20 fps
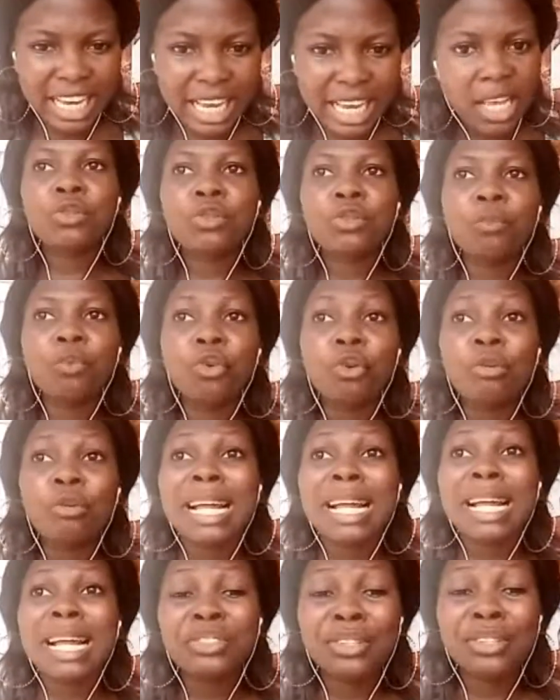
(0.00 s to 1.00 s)
If you join
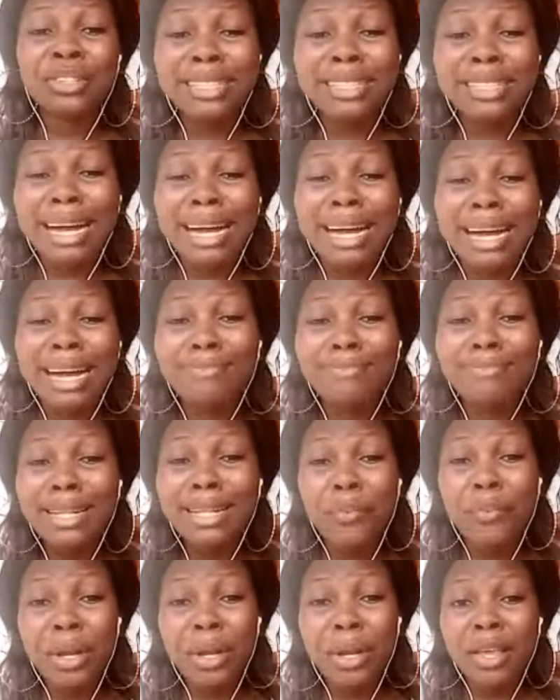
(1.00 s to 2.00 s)
some that
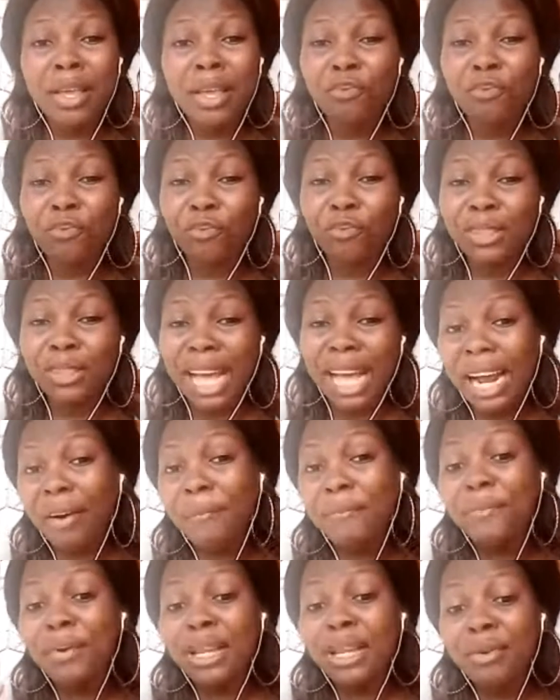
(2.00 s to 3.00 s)

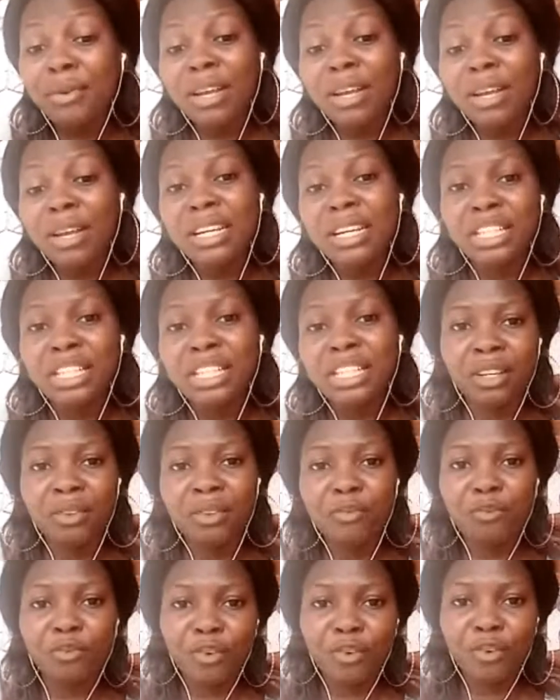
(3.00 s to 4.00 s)
really dishing
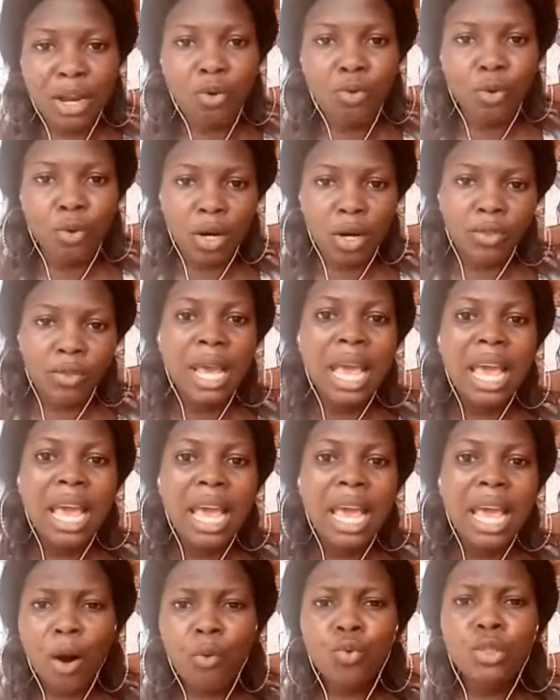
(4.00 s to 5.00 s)
value out, I
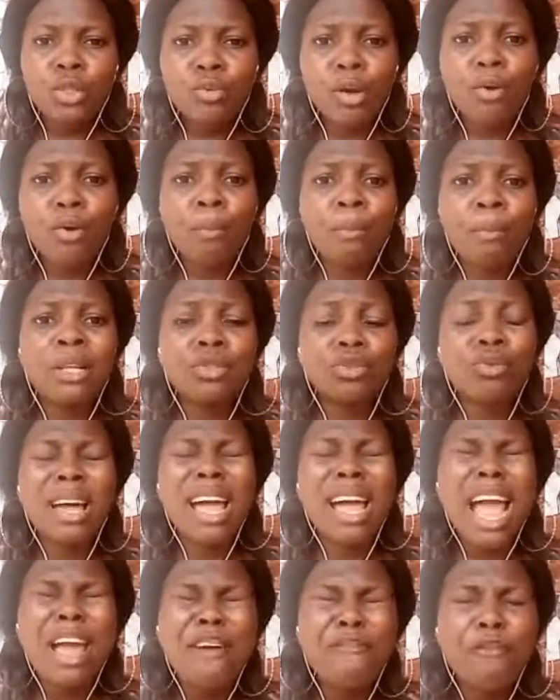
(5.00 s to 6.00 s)
would recommend to
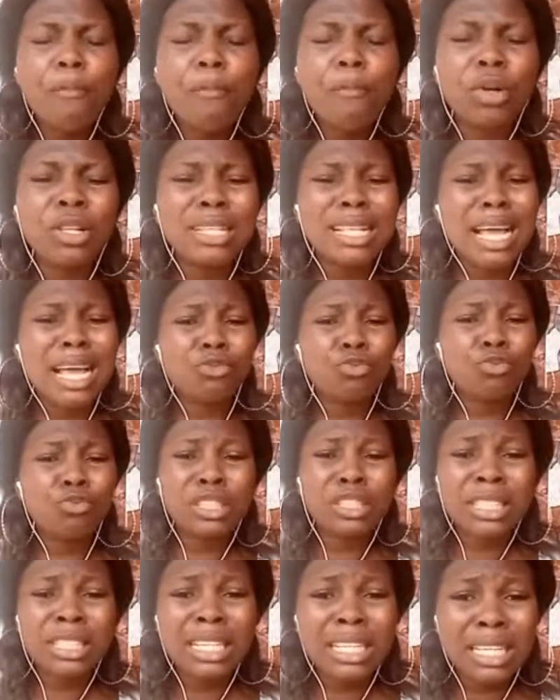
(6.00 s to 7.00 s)
everybody that is watching
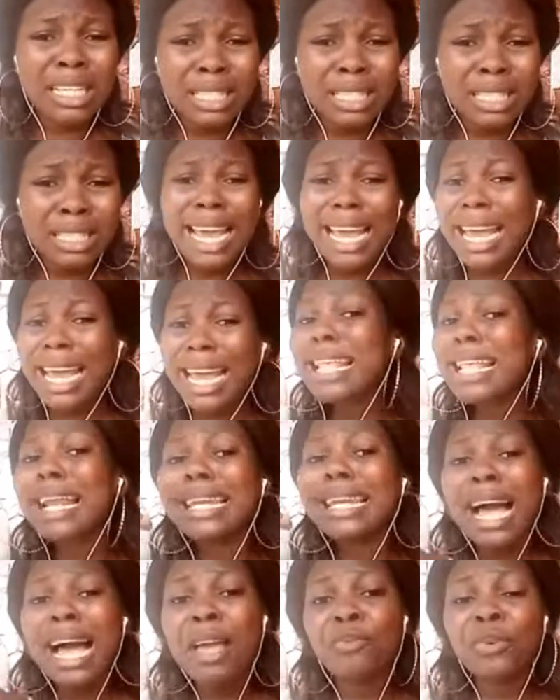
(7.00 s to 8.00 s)
this, either live,
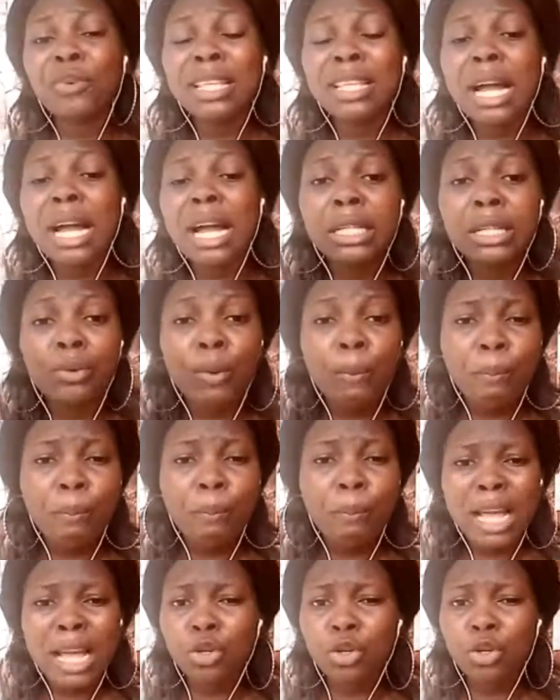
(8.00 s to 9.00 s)
either the replay, that you
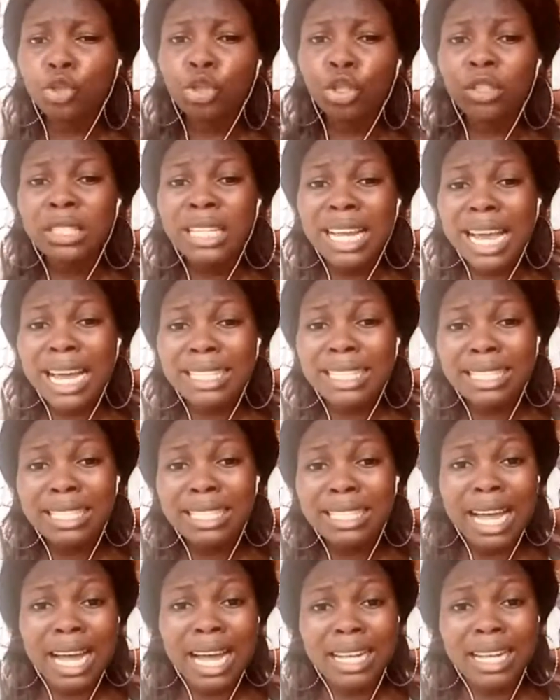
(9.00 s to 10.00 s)
join Head Start
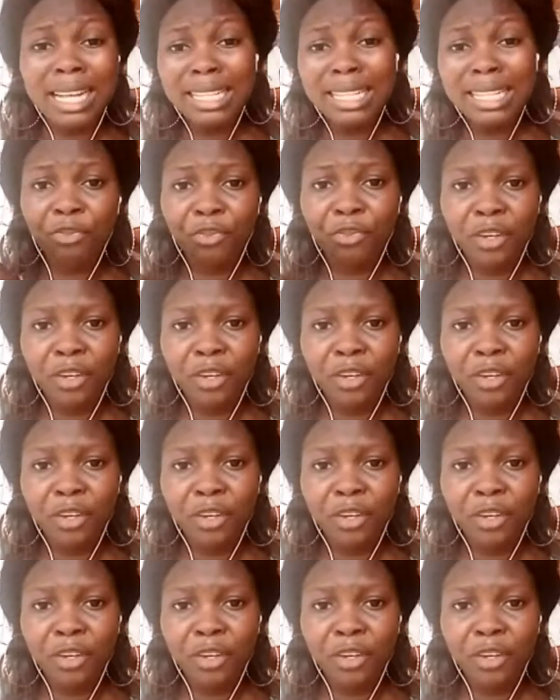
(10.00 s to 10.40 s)
Africa.